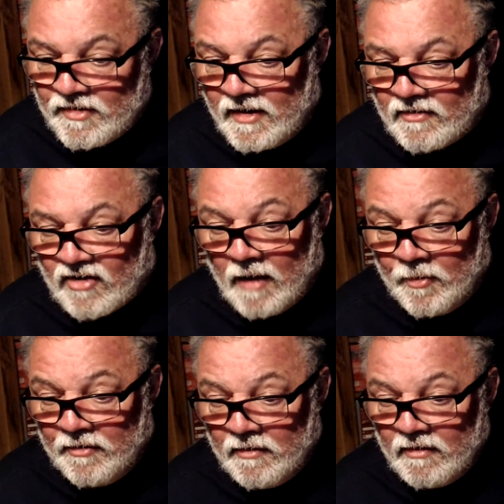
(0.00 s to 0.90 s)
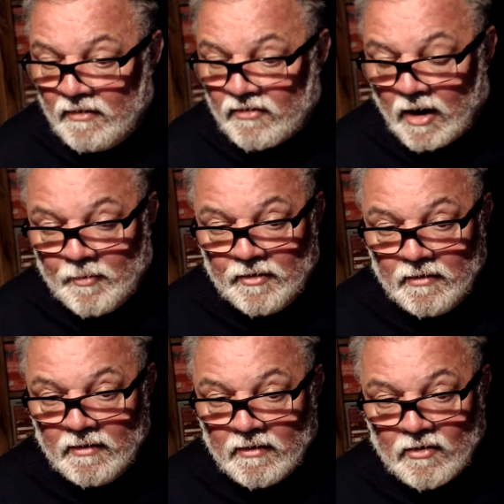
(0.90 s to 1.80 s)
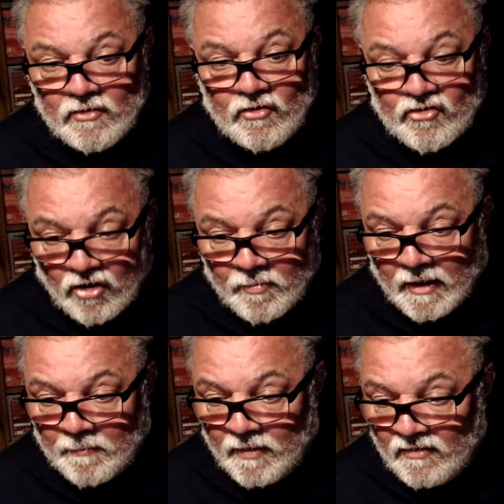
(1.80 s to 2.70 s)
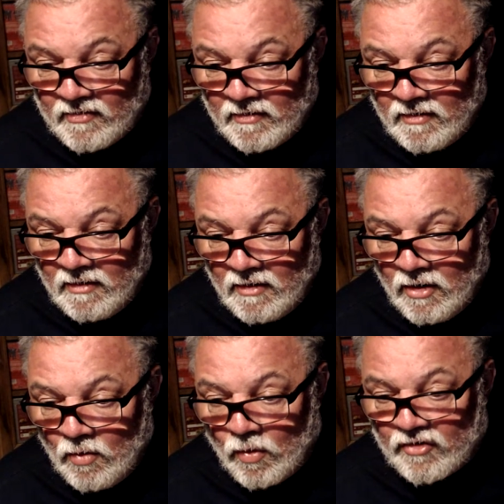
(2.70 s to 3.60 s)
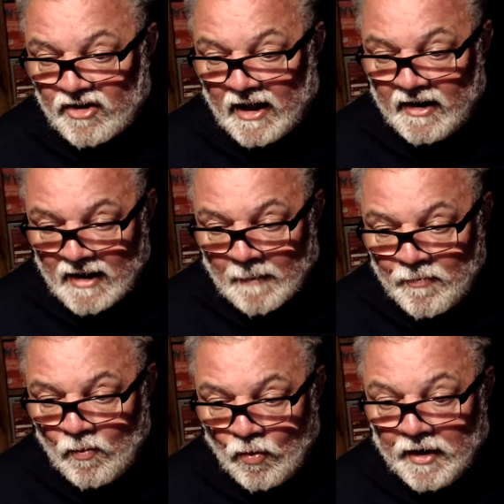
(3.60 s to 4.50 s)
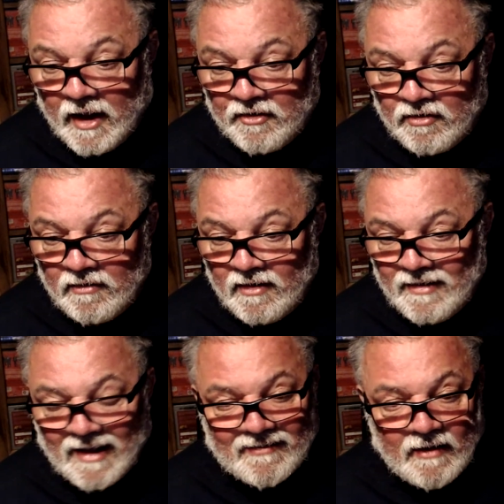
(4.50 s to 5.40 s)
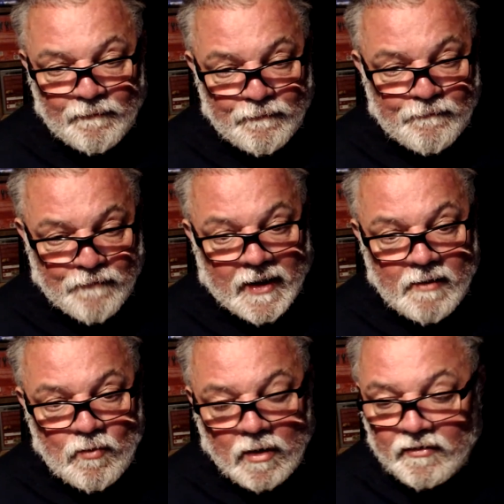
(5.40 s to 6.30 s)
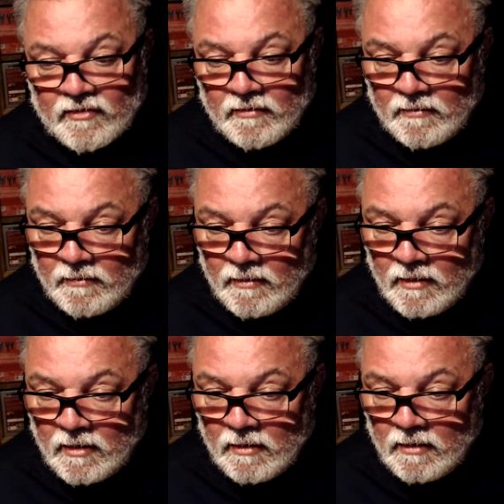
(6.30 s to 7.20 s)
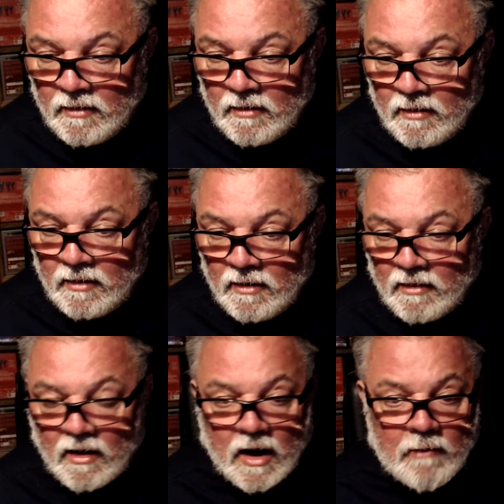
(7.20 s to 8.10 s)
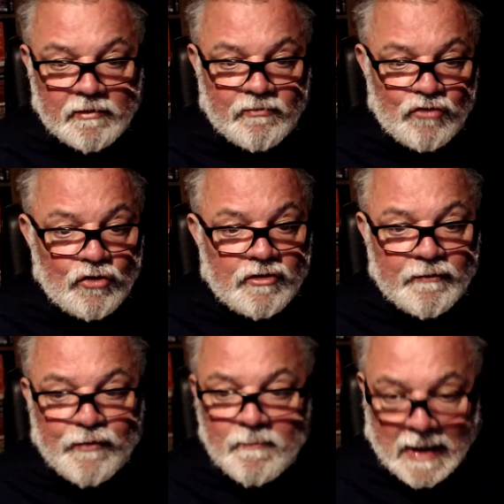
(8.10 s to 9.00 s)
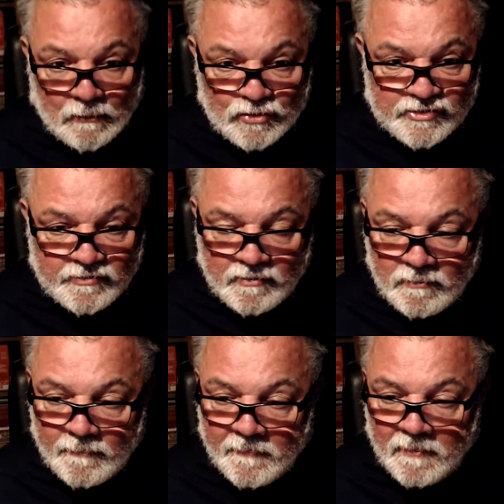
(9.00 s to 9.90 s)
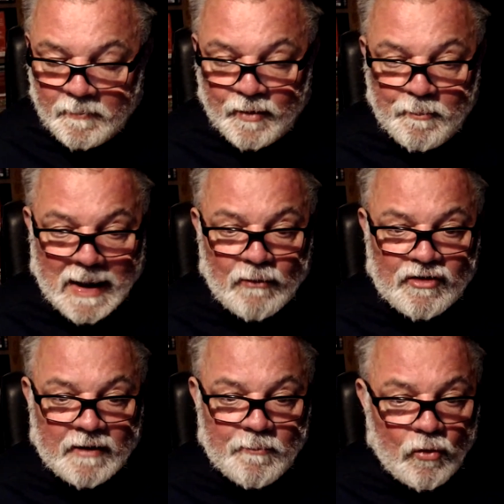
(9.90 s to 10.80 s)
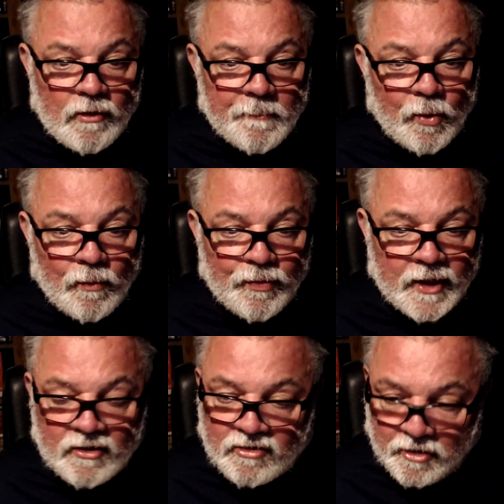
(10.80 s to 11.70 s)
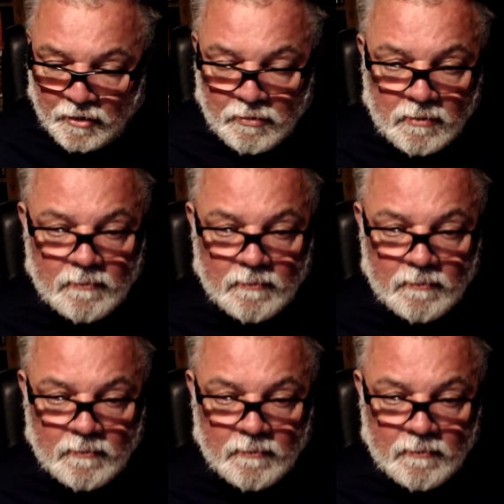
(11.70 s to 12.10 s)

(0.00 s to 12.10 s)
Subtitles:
Simon, could you stop that, please? Was that a lab that won it? Yes, it frickin' was. I was rooting for Mouse, but Mouse had more important things to do.